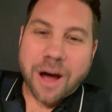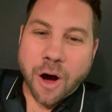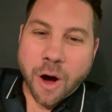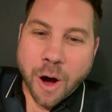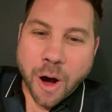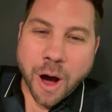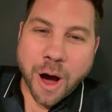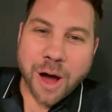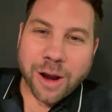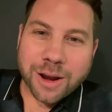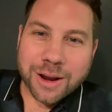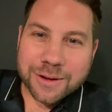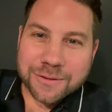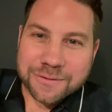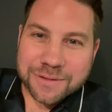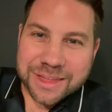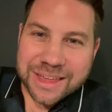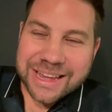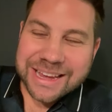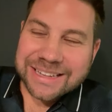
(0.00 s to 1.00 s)
All
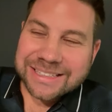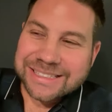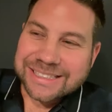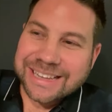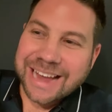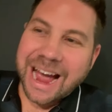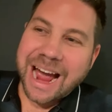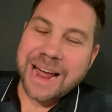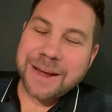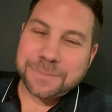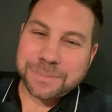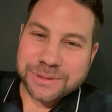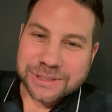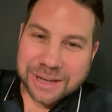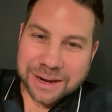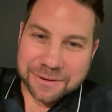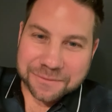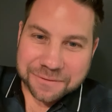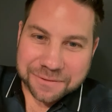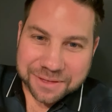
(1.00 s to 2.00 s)
of these
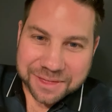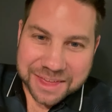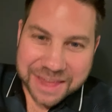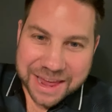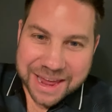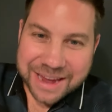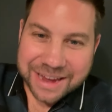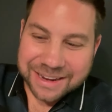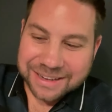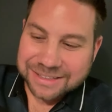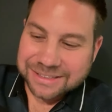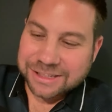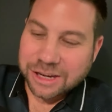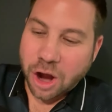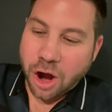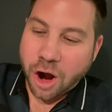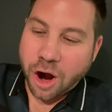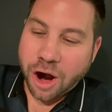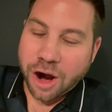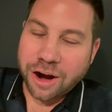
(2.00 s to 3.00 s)
types of
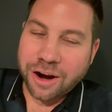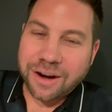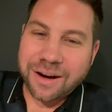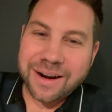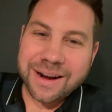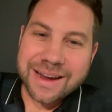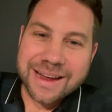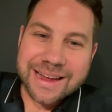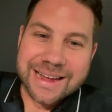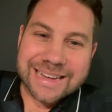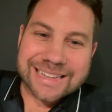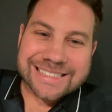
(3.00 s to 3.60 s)
things are